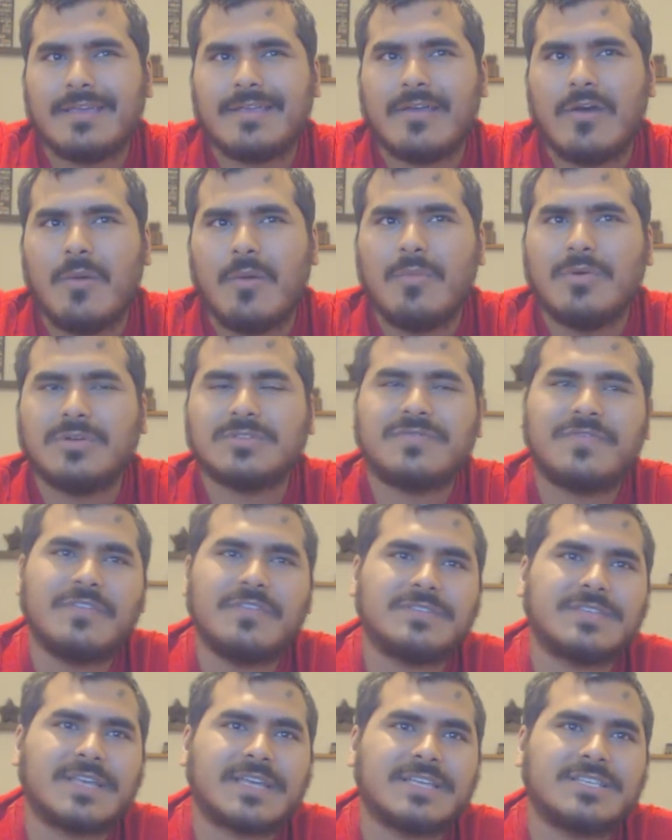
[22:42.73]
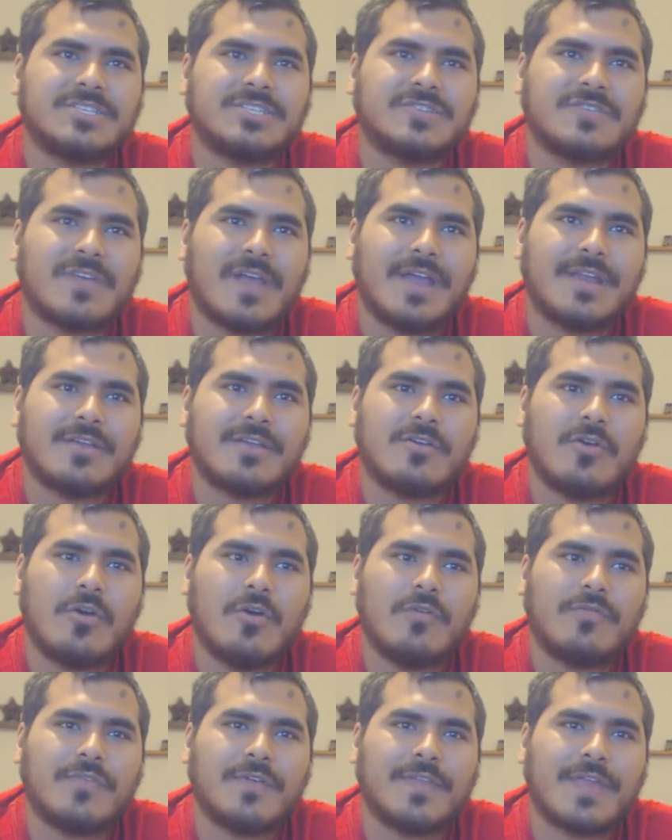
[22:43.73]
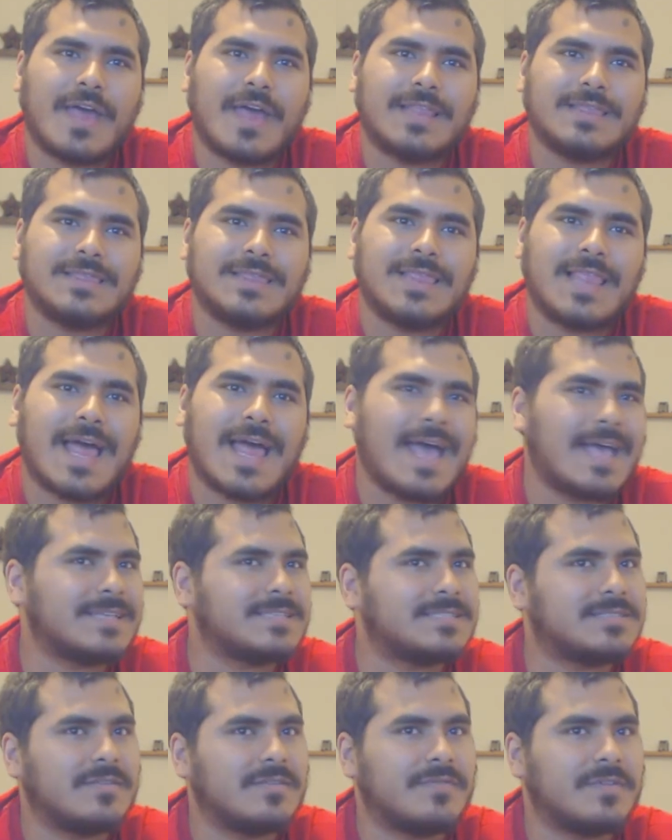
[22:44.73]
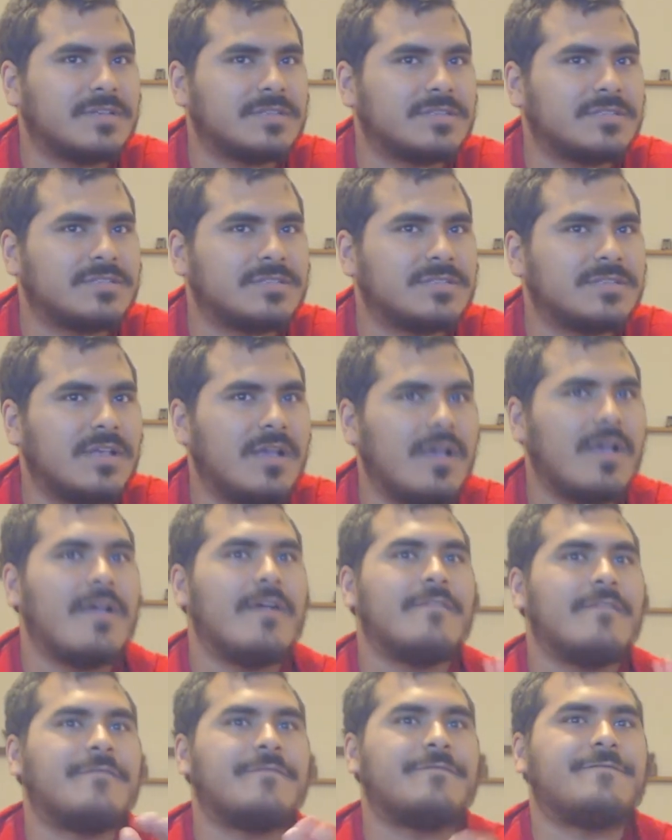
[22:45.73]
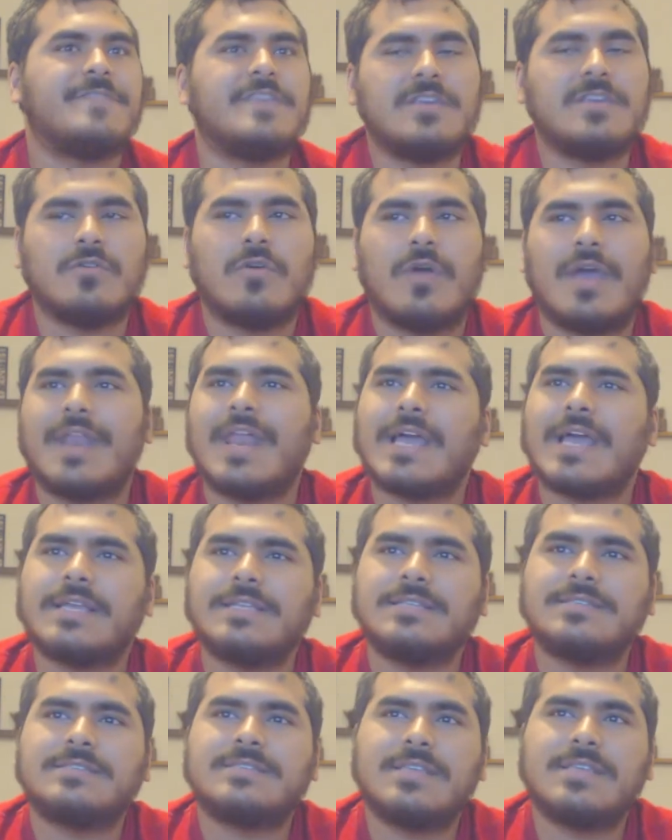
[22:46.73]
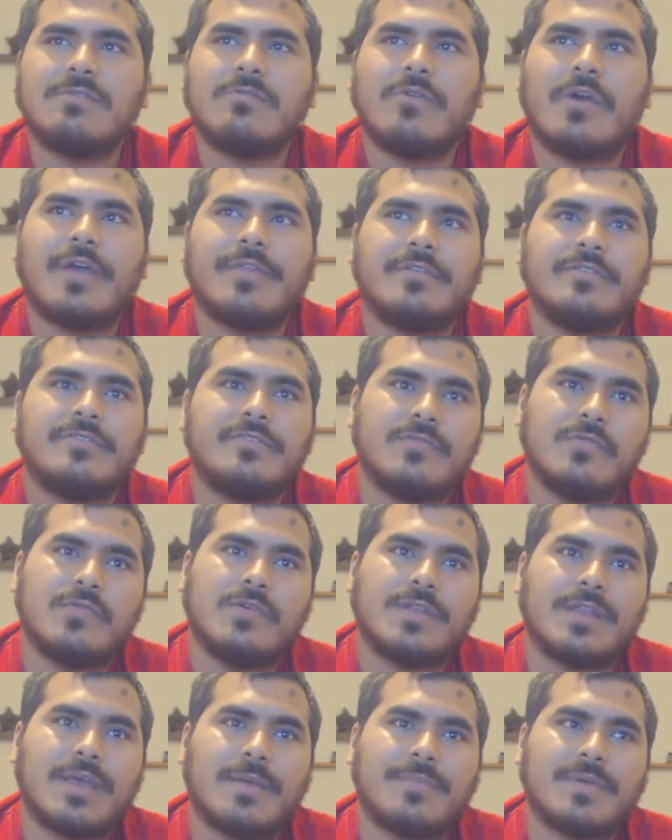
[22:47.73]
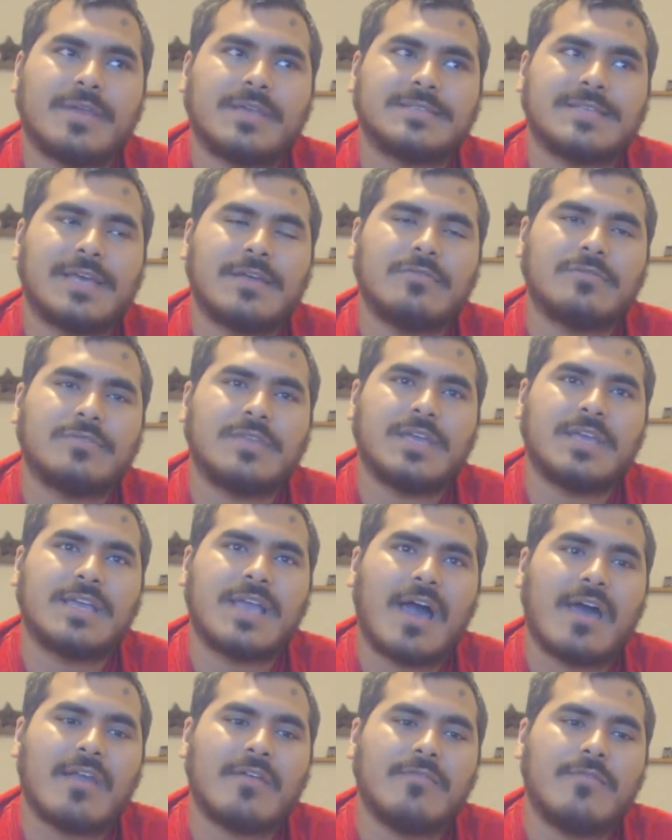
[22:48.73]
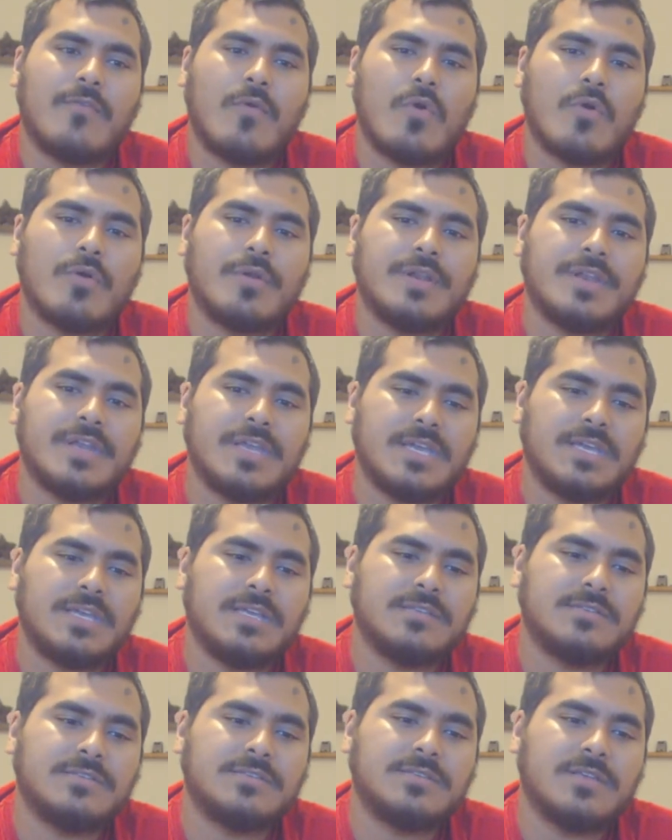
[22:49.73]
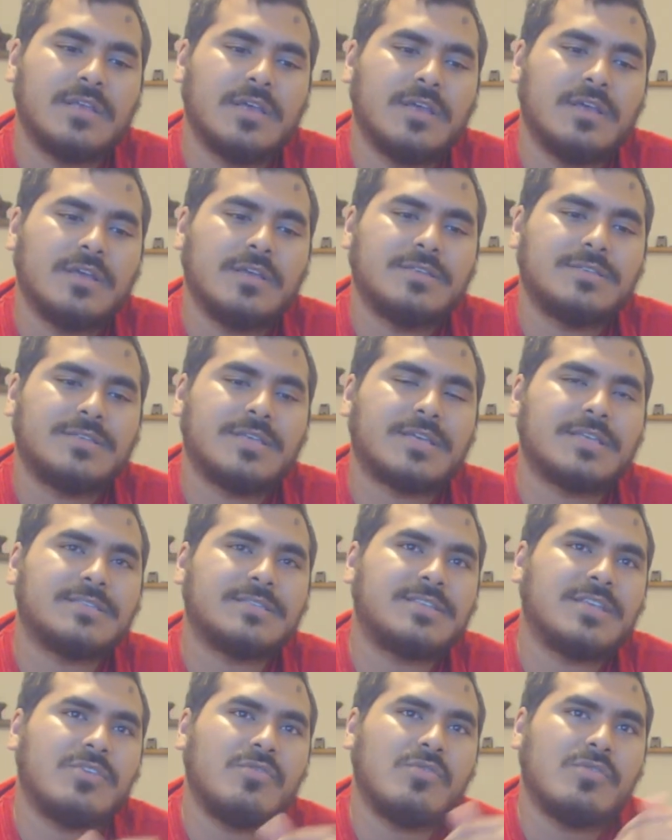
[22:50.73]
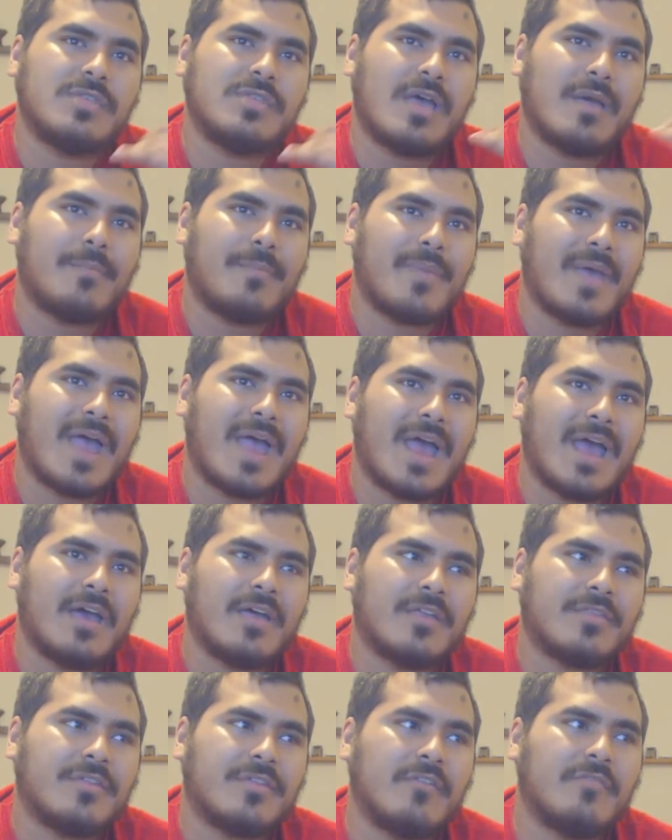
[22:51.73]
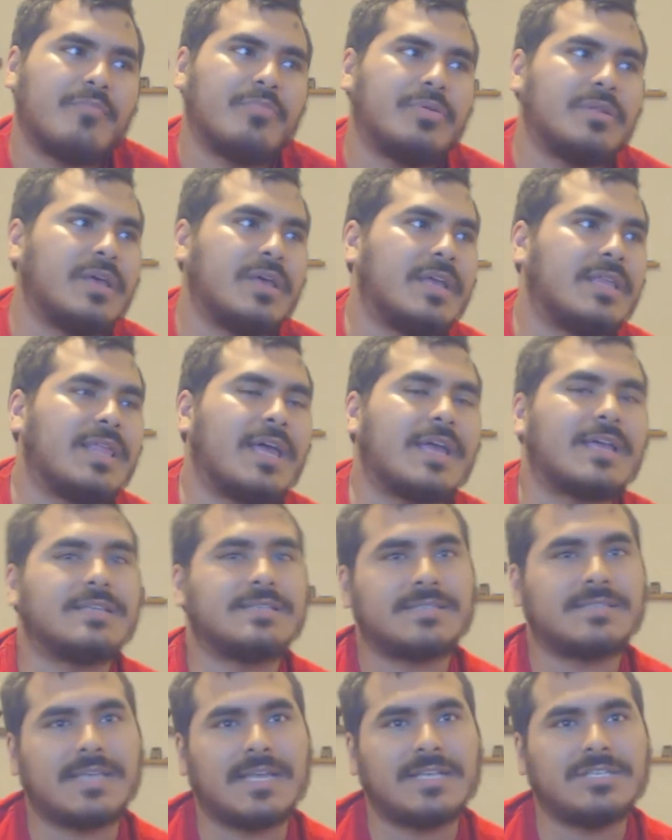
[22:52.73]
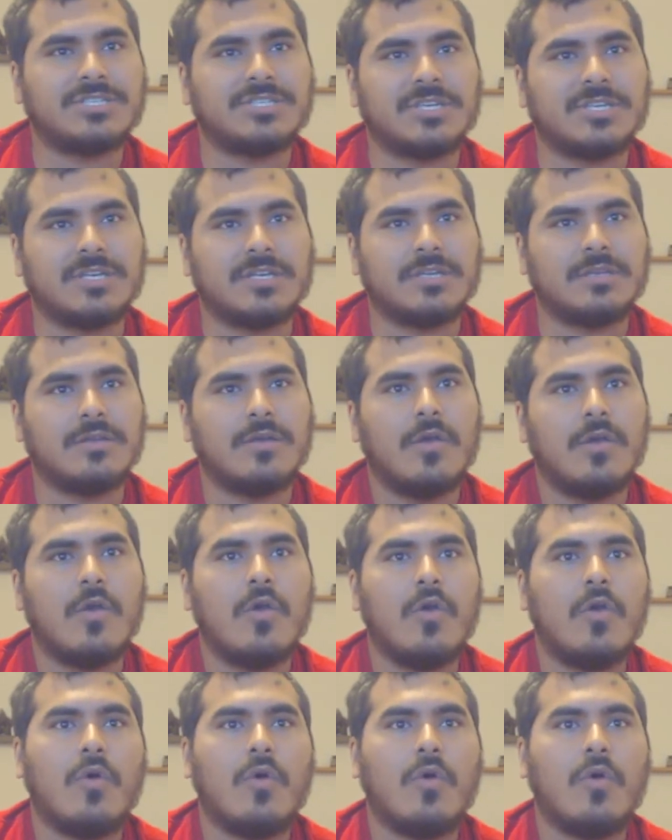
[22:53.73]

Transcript: It almost feels like it's trying to go for that Last of Us feel. And I can see why they're doing that, because I don't think God of War needs to continue in that path of playing like Ascension